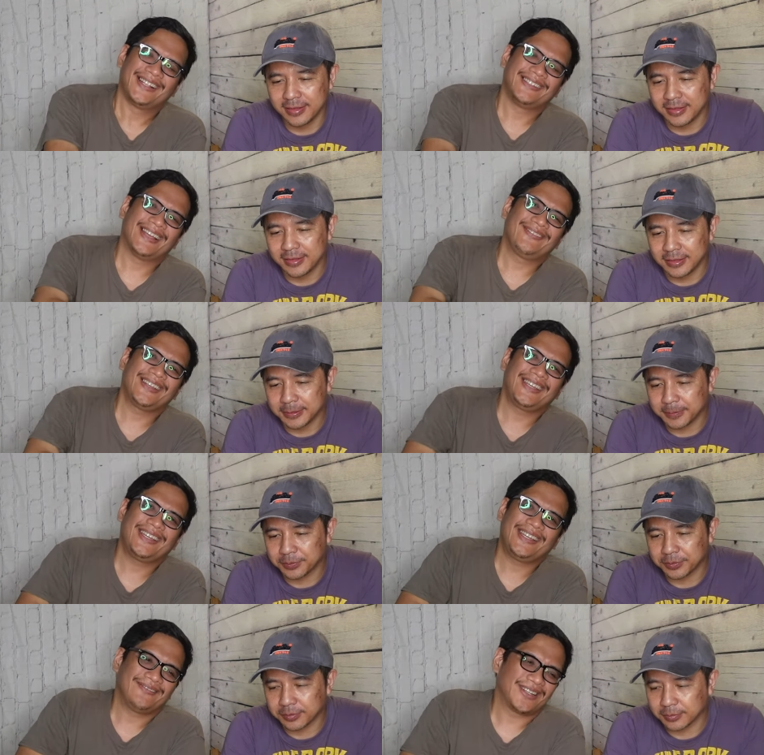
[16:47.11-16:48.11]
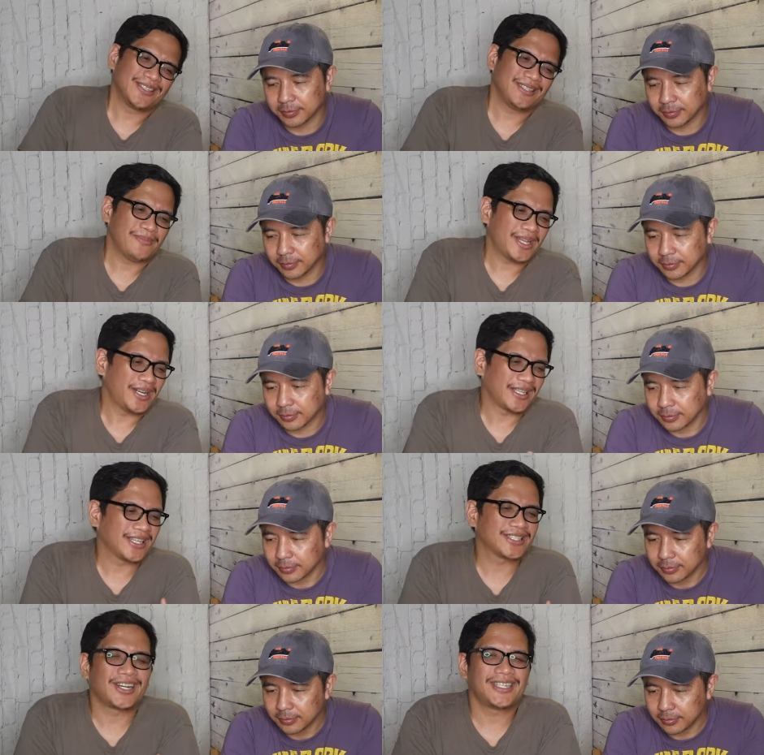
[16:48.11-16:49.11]
Speaker 1: Definitely one of the better
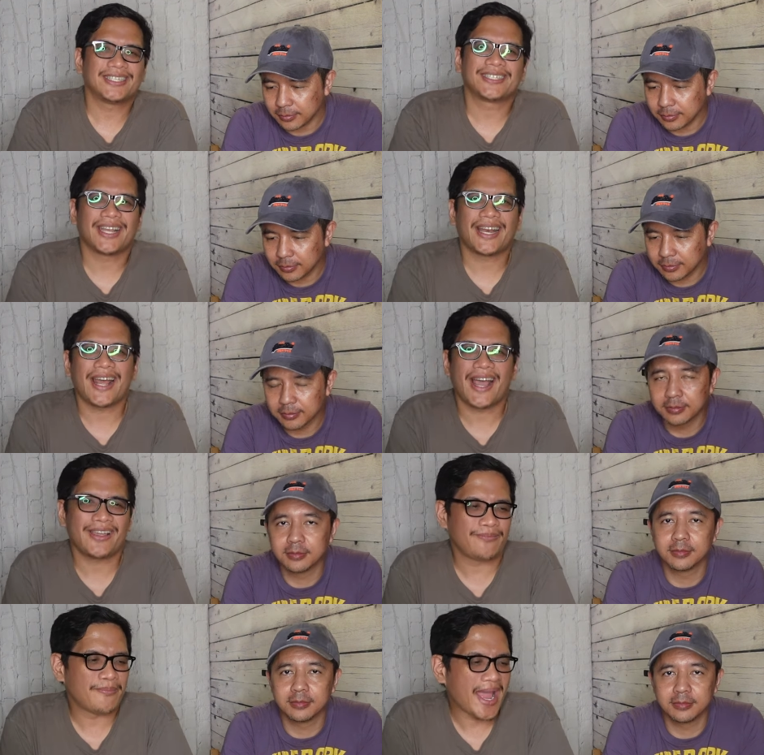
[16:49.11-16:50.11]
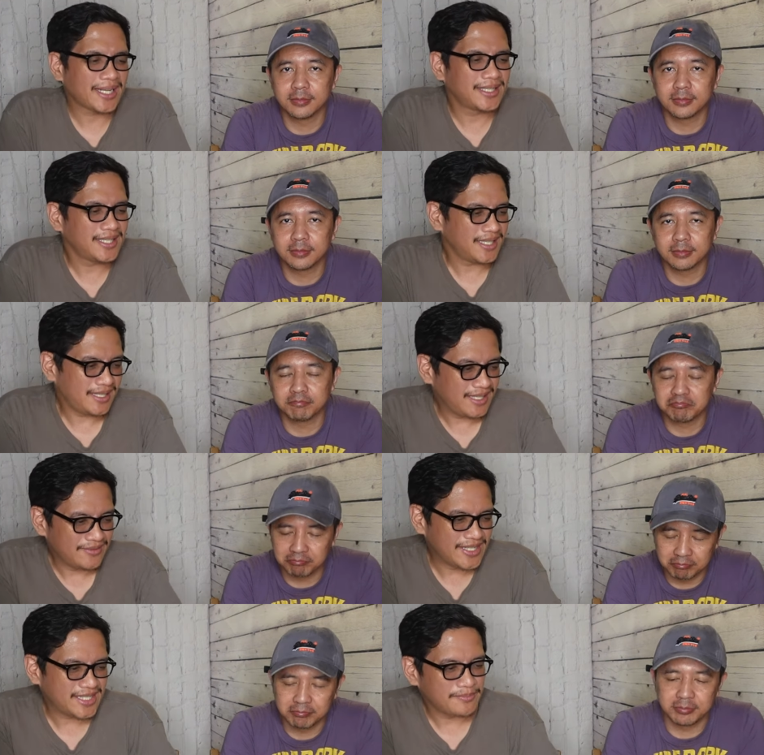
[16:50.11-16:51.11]
Kickstarters that I've backed
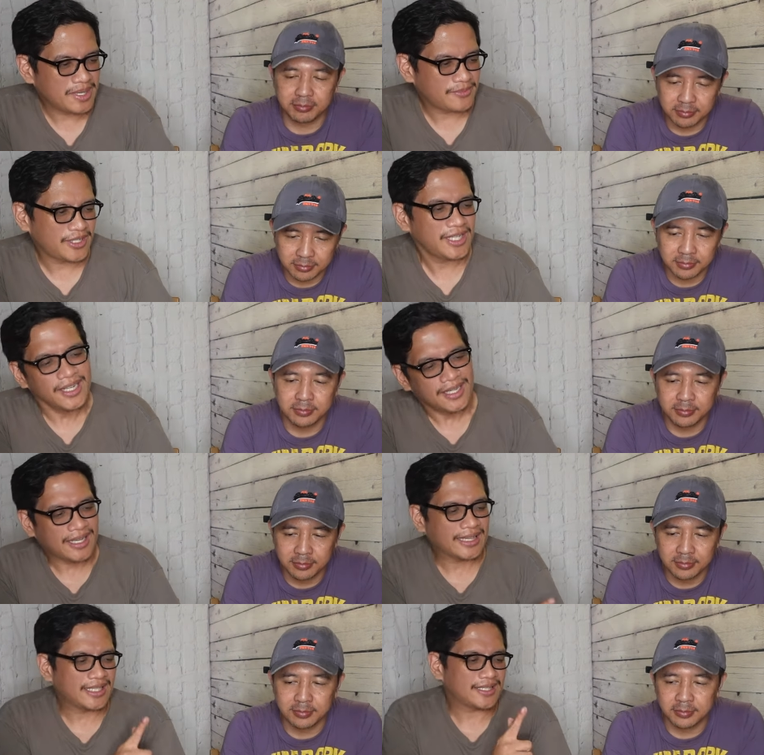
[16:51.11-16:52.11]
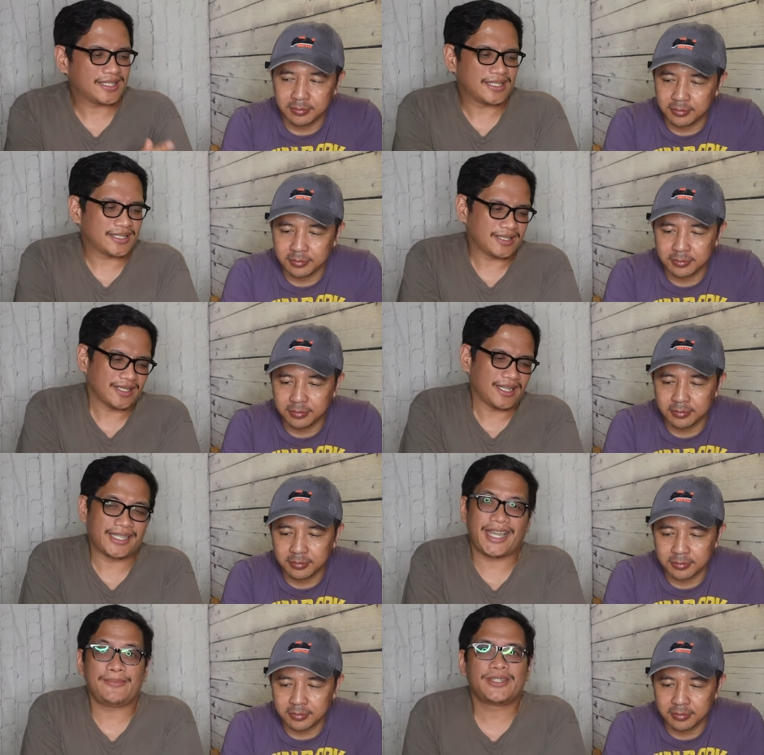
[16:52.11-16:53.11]
in recent memory. I think this is a
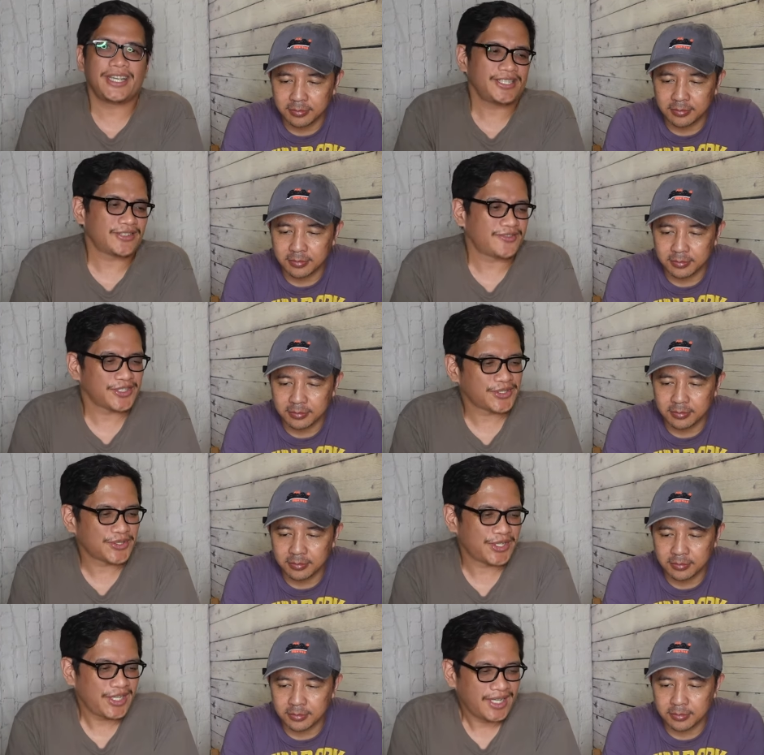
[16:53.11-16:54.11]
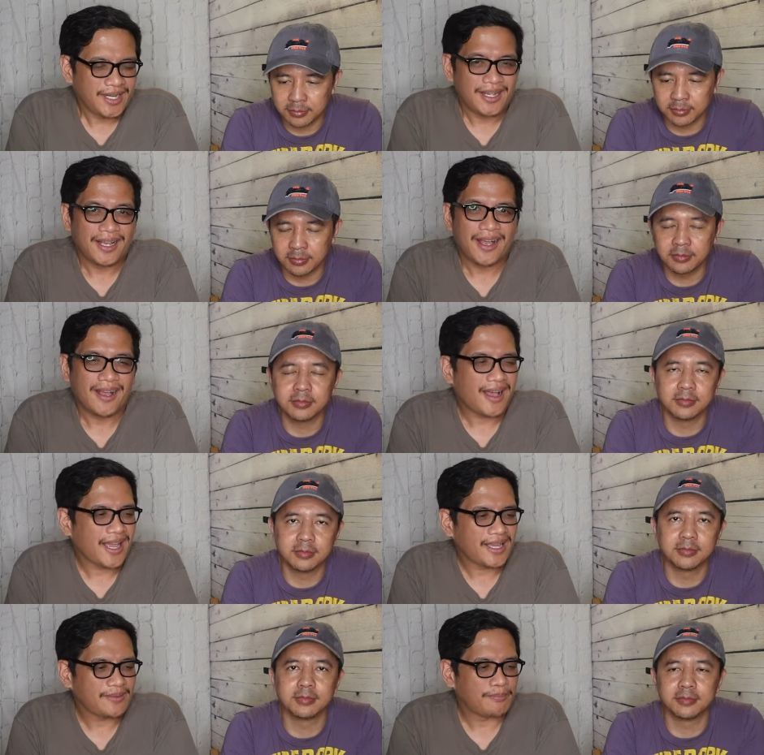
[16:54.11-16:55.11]
game changer for sure. Mm-hmm.
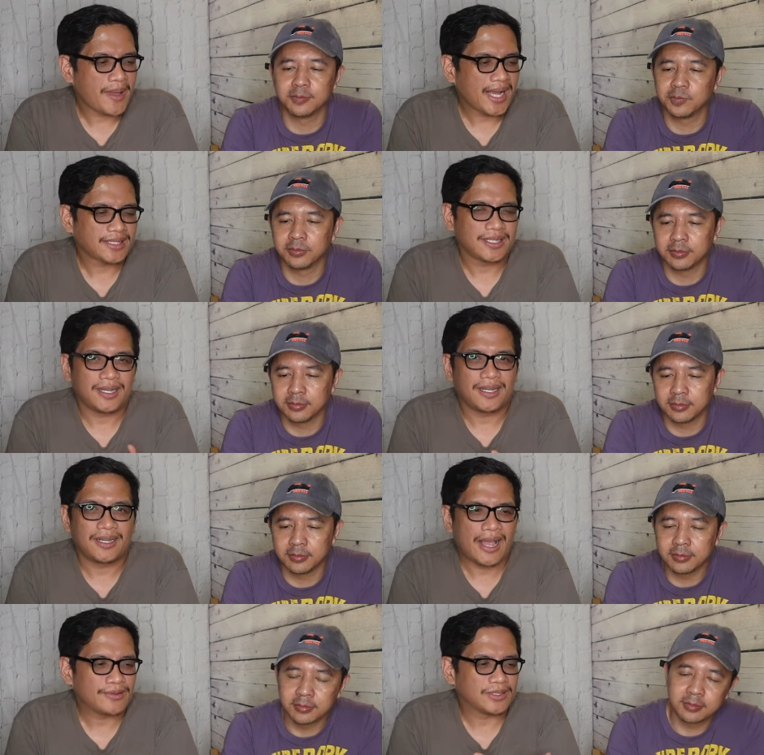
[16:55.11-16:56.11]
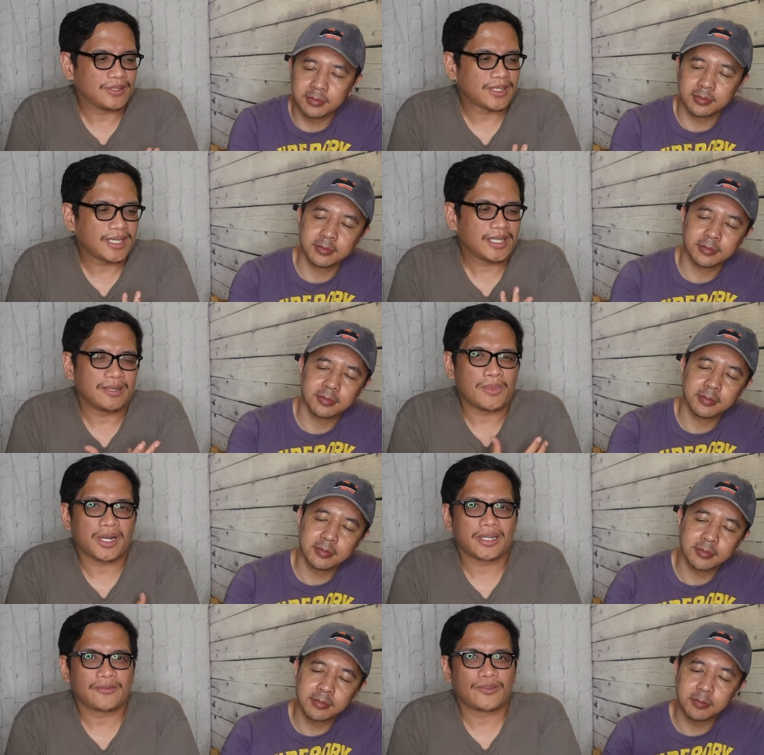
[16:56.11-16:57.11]
I backed, uh, I was looking in the
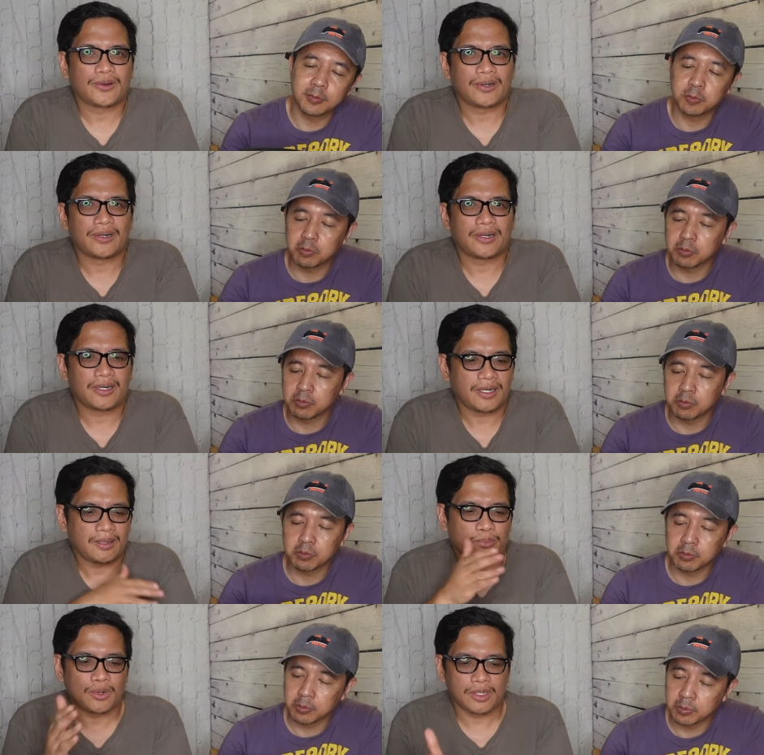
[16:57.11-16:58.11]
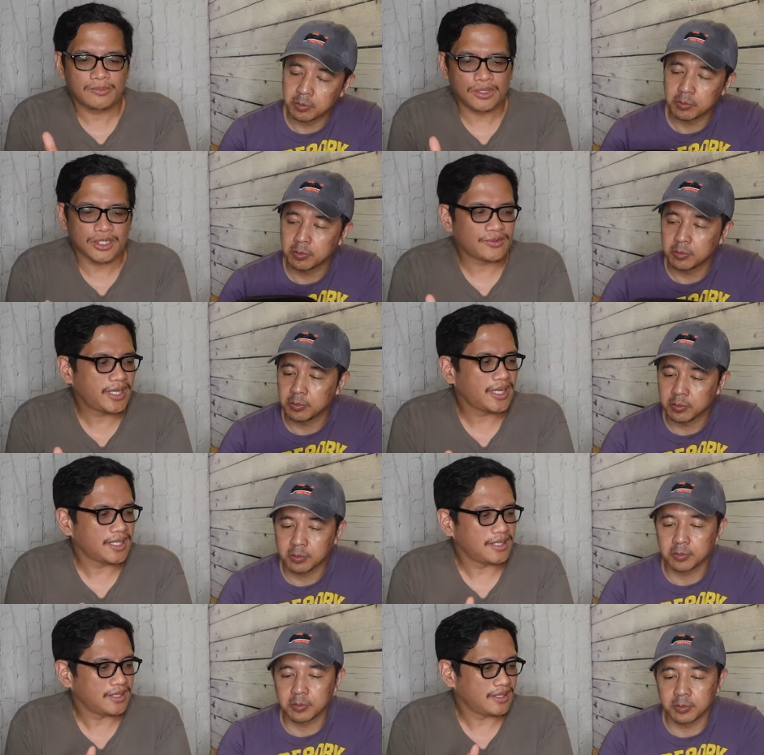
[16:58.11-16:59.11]
market for a portable screen,
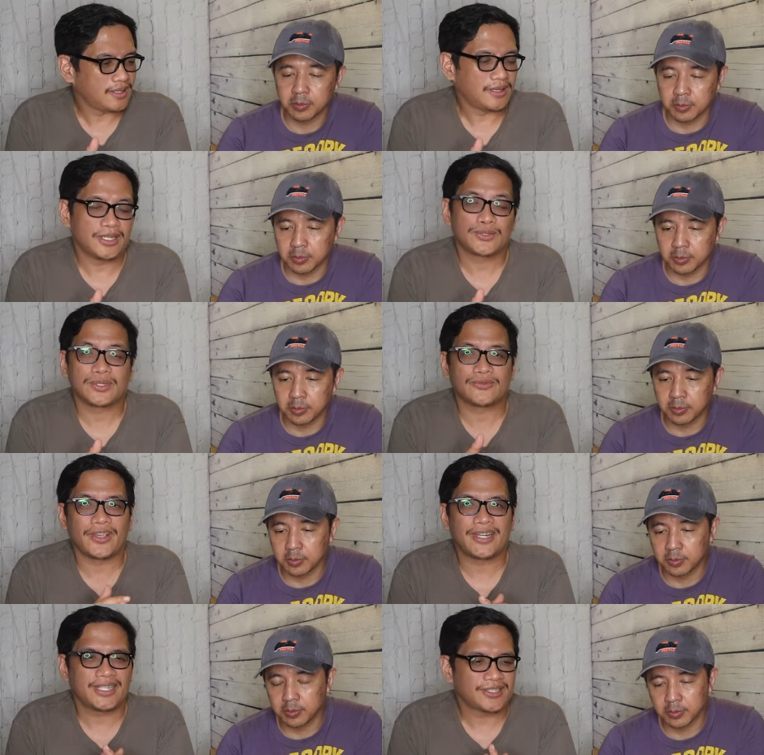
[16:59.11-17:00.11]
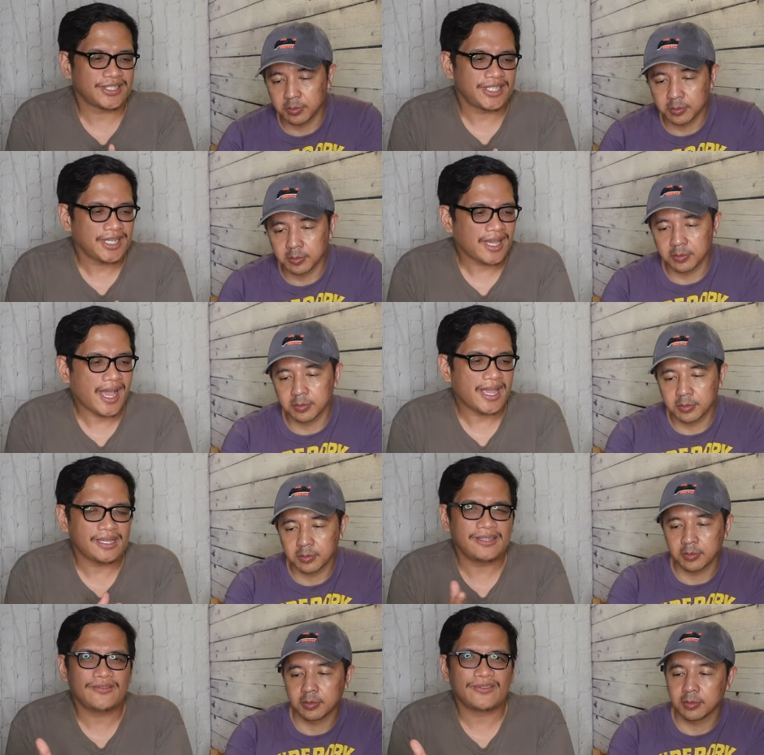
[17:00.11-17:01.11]
and this was very interesting. I
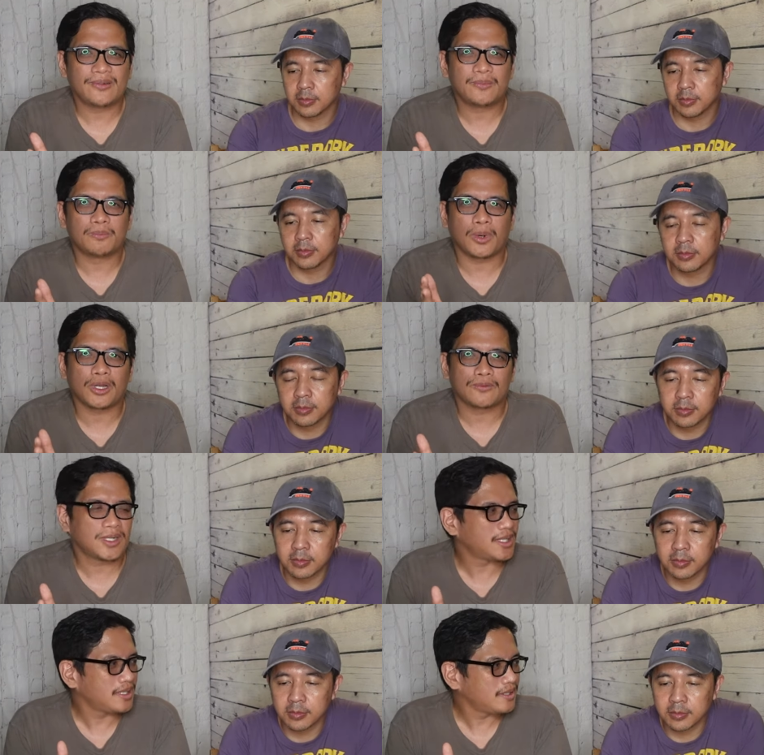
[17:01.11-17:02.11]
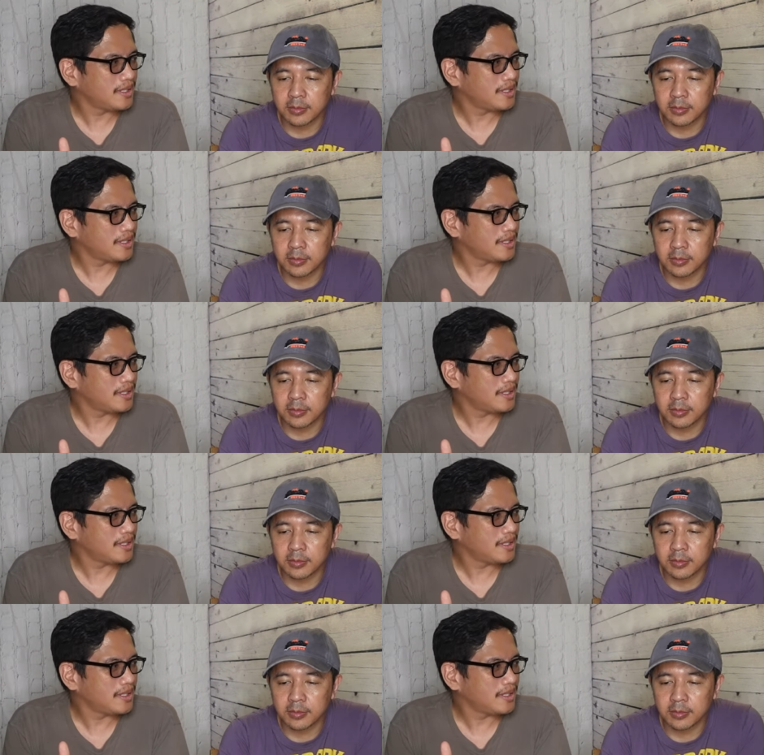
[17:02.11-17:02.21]
even bought one,